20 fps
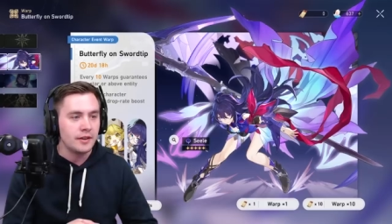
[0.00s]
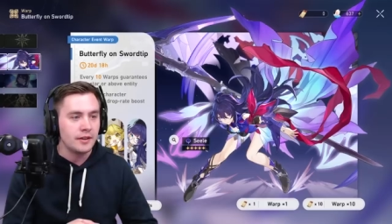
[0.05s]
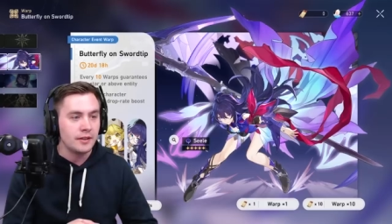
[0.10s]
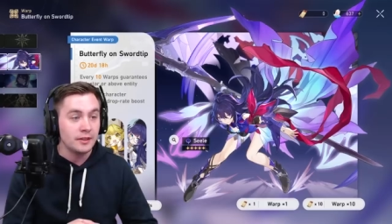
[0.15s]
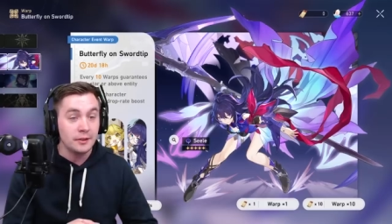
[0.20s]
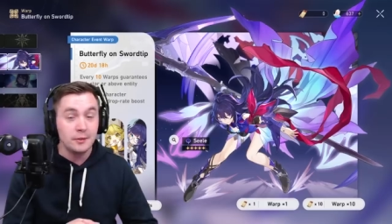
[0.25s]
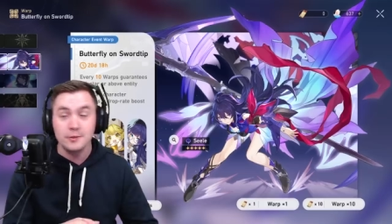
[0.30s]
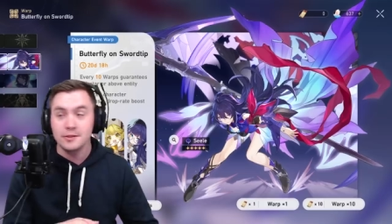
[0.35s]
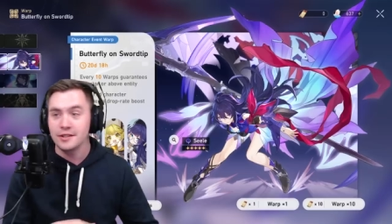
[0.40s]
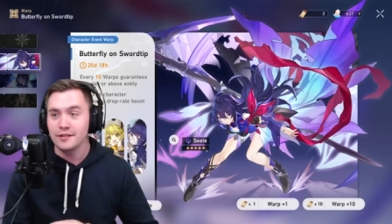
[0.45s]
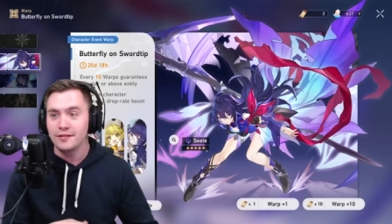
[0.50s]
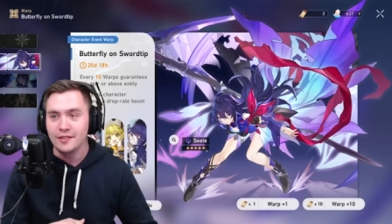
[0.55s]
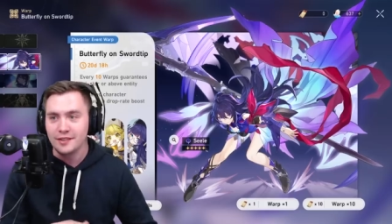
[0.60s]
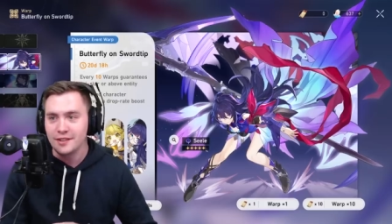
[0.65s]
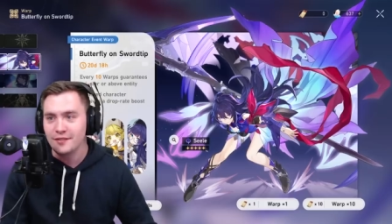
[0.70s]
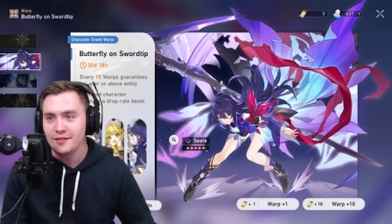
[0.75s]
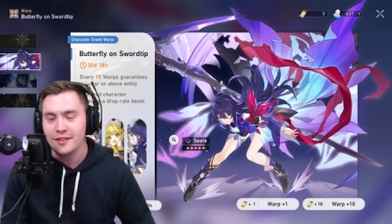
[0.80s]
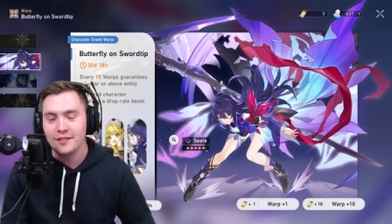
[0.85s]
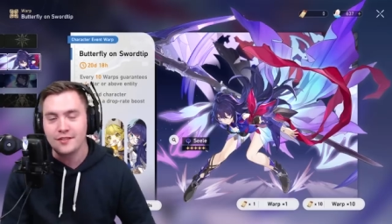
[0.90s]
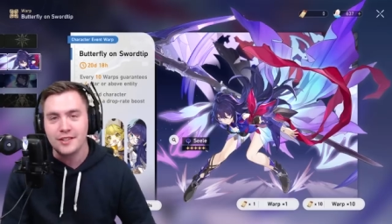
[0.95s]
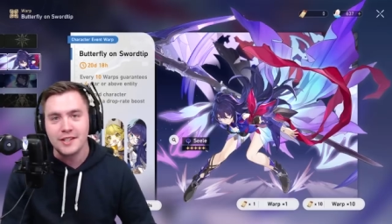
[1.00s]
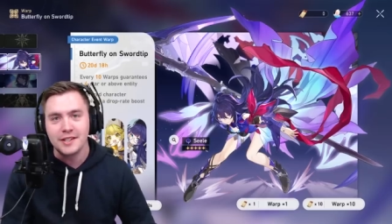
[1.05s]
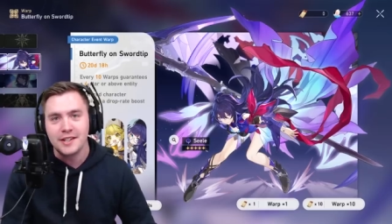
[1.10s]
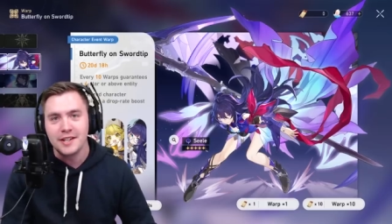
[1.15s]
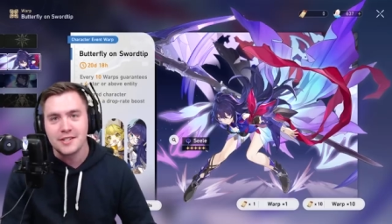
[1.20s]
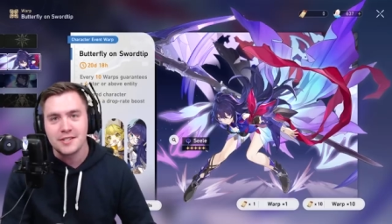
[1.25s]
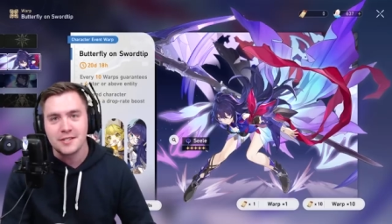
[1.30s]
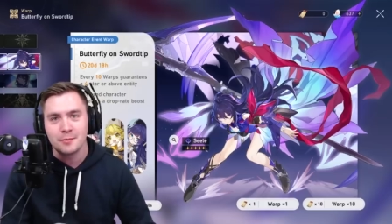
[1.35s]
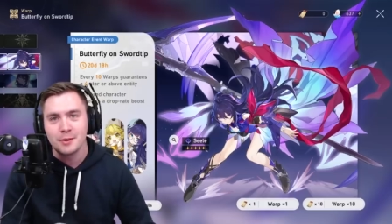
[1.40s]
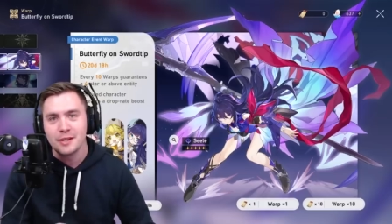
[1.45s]
lose the fifty fifty and
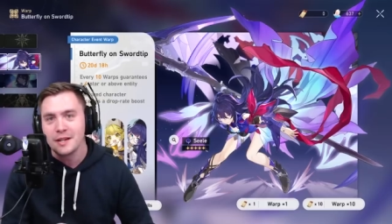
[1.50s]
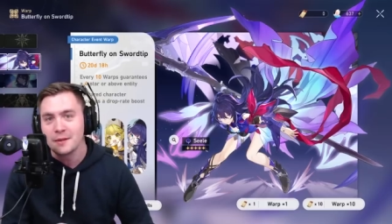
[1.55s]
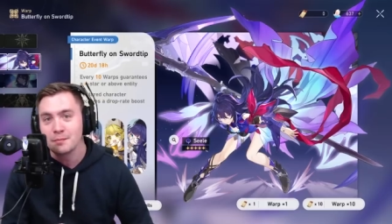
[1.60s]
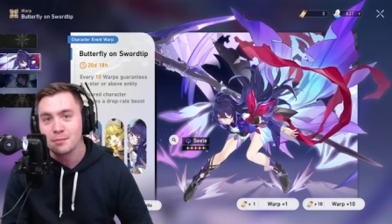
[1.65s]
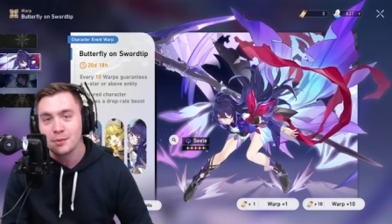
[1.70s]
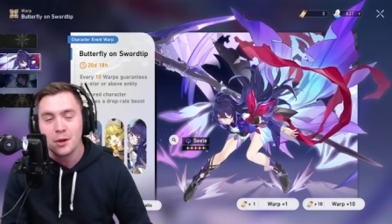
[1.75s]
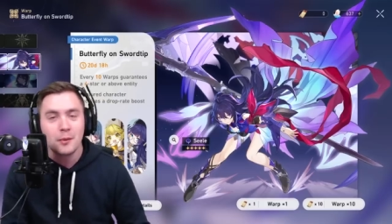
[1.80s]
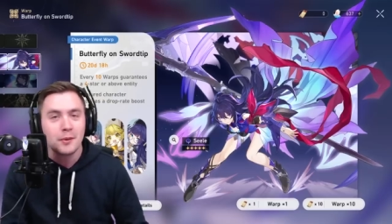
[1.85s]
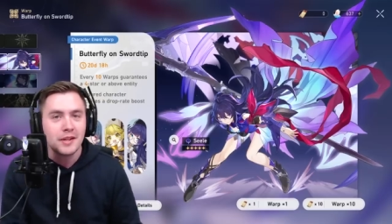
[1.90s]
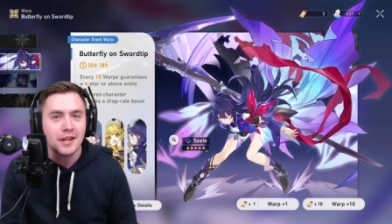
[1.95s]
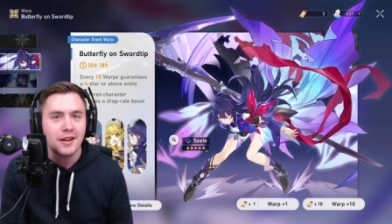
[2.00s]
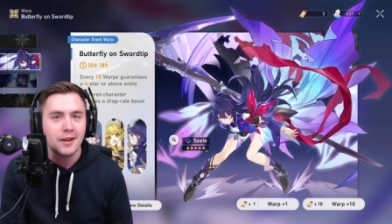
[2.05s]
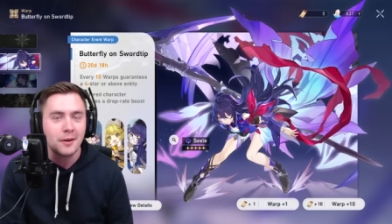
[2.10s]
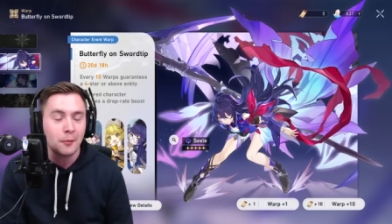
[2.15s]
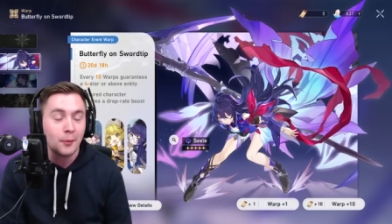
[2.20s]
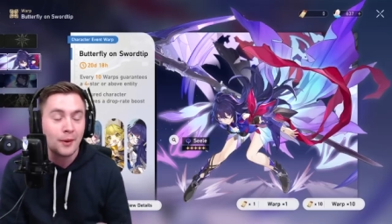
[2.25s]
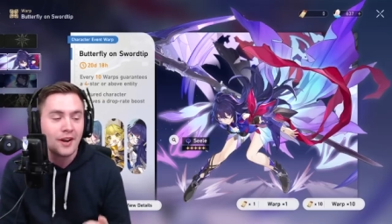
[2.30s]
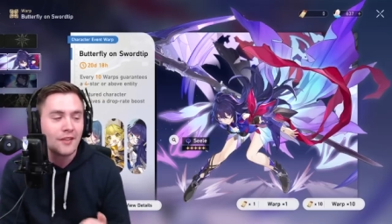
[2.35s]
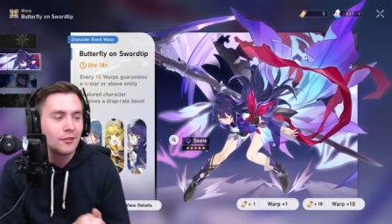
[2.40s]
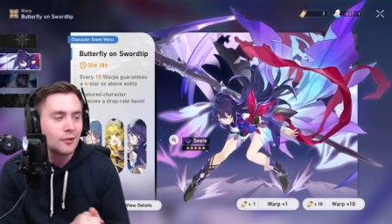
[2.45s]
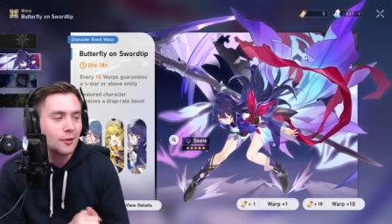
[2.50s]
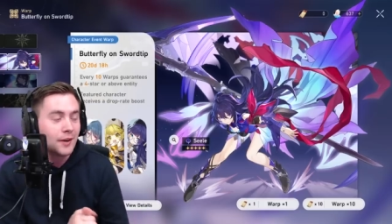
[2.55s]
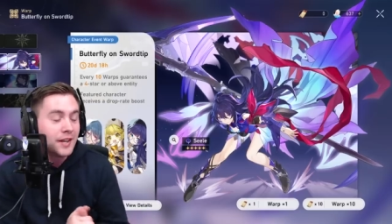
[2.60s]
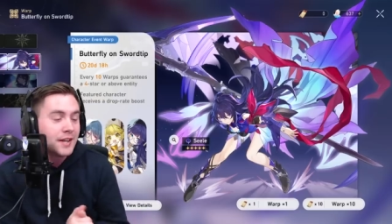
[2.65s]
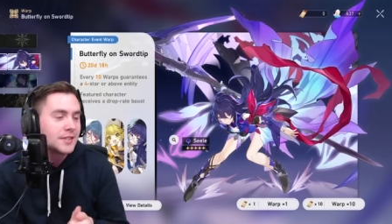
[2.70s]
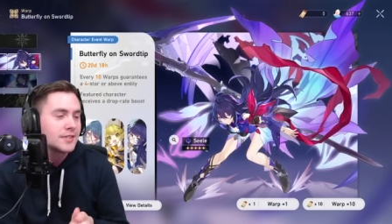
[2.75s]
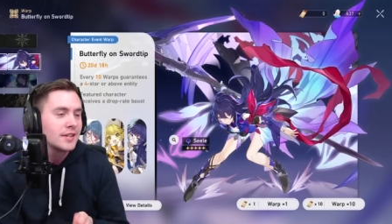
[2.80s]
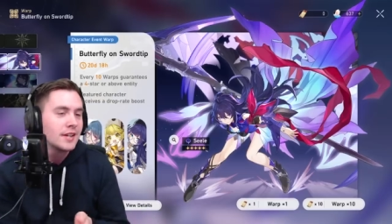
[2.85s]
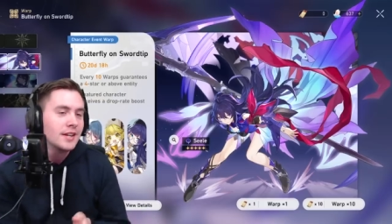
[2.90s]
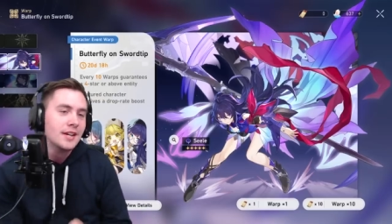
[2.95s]
get someone like Bronya or whatever it
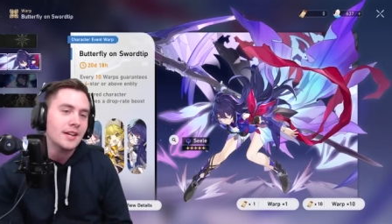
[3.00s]
is,